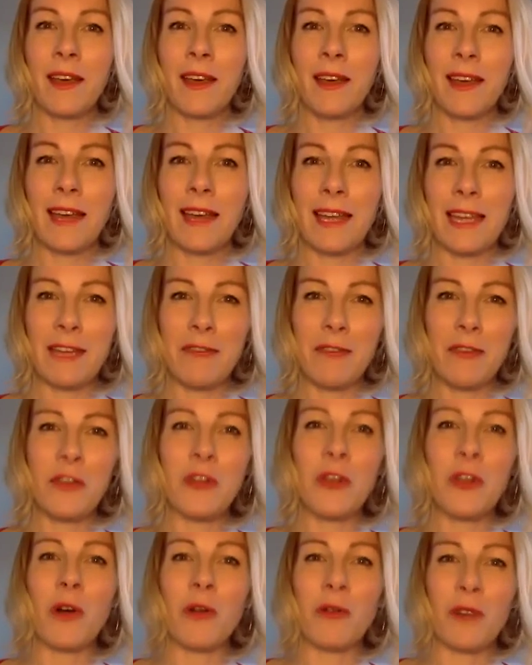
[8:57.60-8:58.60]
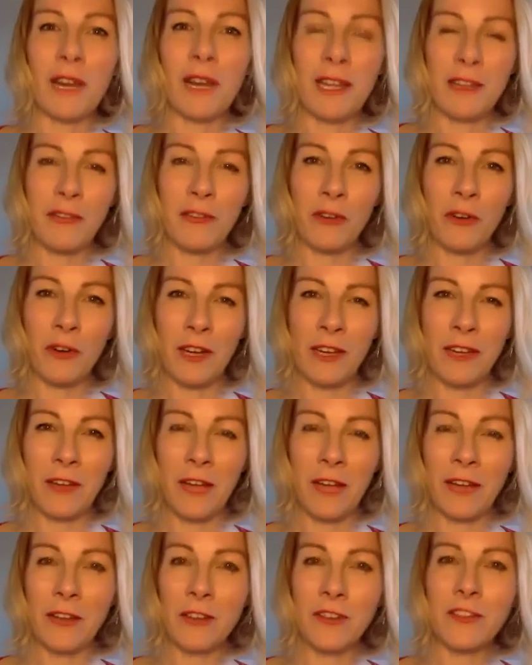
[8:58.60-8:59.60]
If you're not ready for it,
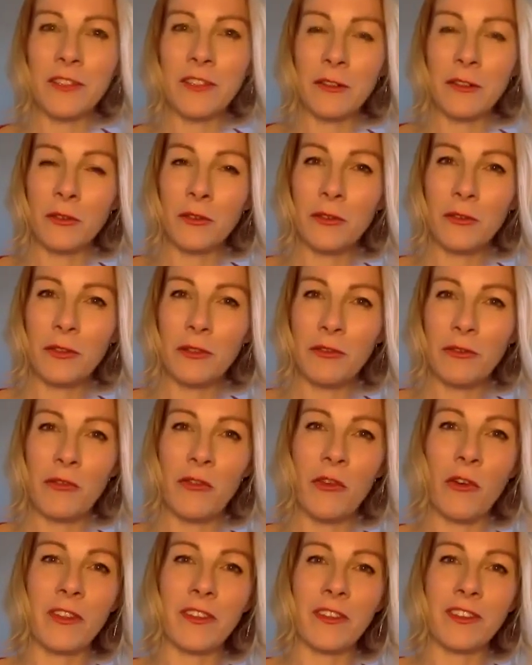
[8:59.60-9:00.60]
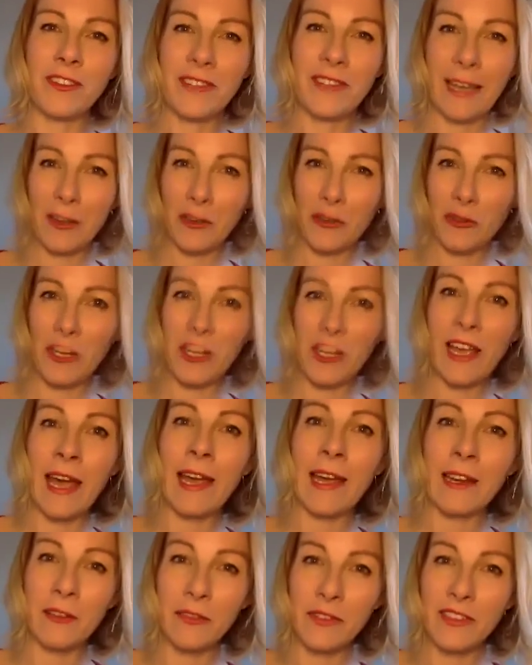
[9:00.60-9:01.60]
and you still, if you've got the secondary
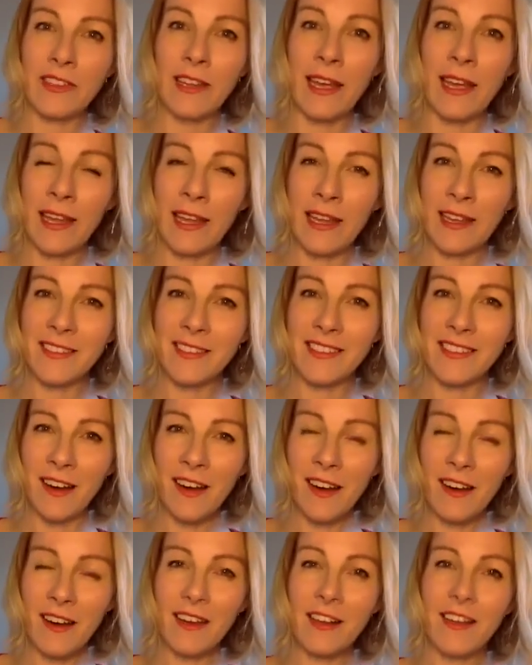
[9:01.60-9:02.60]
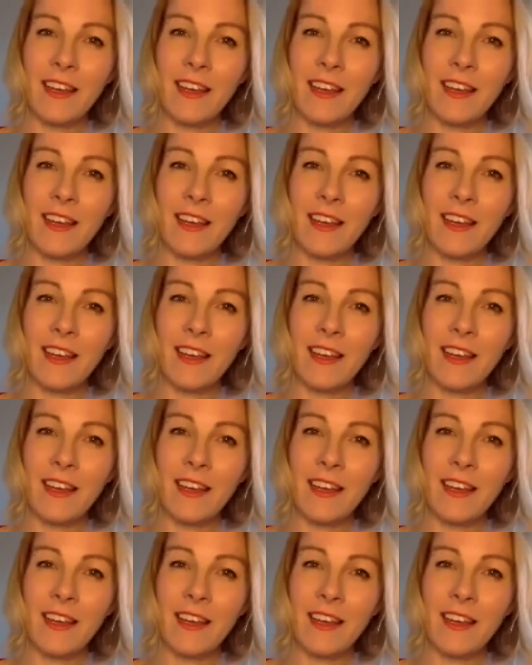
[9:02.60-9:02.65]
gain of staying stuck,